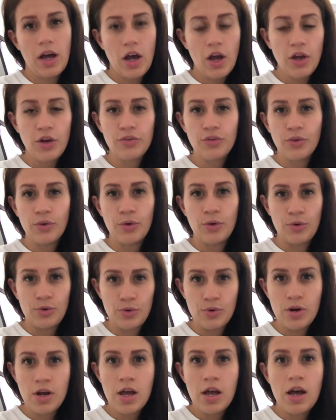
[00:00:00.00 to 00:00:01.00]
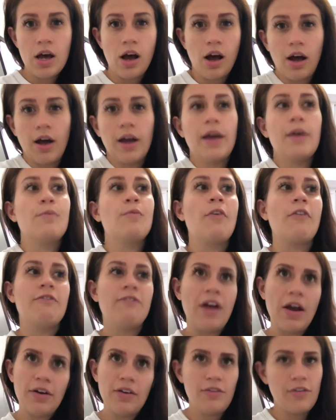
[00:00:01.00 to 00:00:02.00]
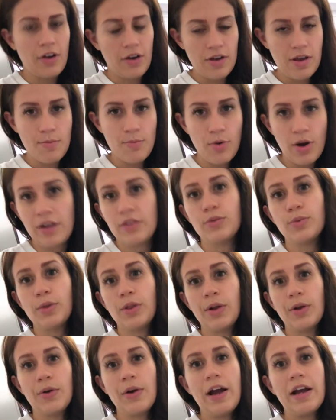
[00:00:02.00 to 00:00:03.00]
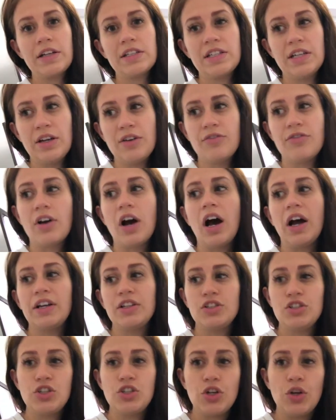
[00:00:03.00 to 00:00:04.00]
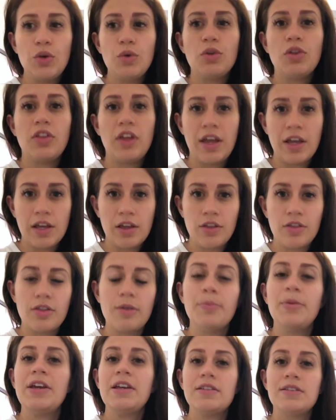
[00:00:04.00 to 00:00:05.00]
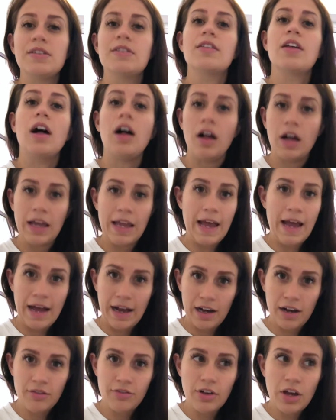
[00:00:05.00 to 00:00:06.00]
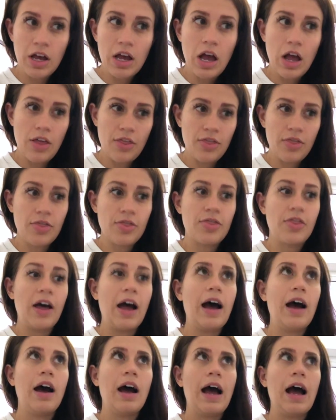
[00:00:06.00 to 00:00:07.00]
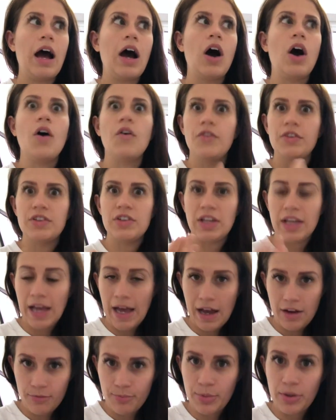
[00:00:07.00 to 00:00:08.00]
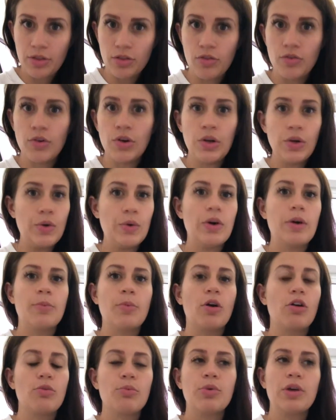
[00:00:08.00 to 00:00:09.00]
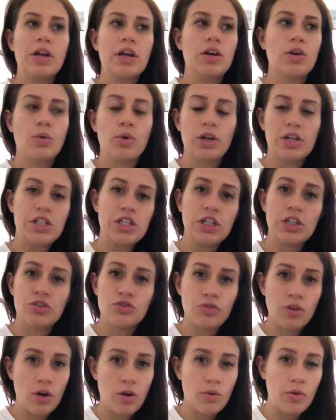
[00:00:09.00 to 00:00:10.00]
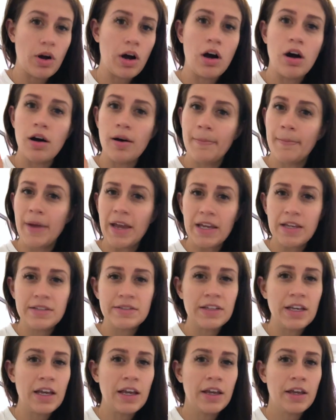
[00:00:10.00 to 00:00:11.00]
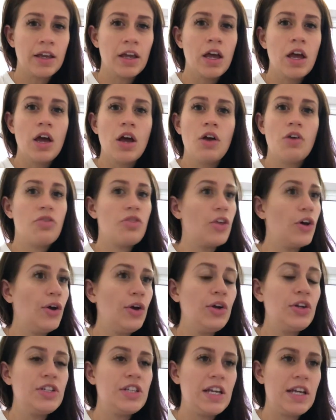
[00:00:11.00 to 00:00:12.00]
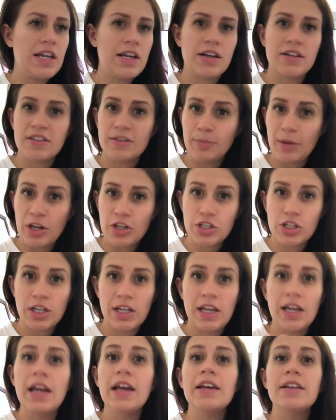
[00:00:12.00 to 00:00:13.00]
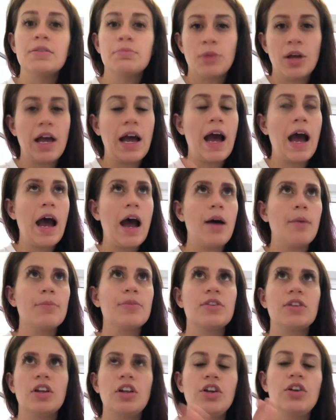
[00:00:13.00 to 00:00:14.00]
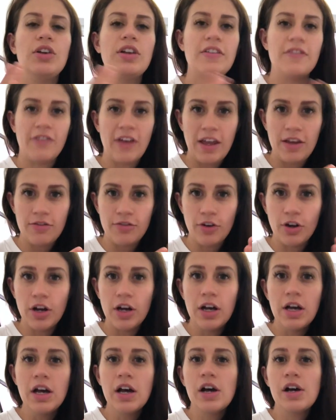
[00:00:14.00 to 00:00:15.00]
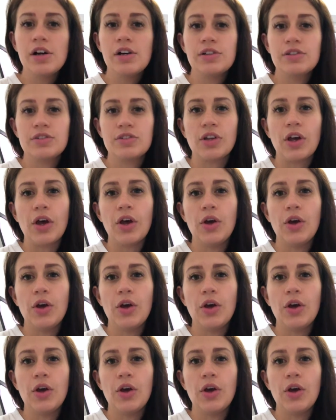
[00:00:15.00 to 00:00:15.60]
overall, I am very, very impressed with Oner Active. I do think the pieces that I have that obviously have been through appropriate quality control are amazing. The hoodie especially is my absolutely favourite. So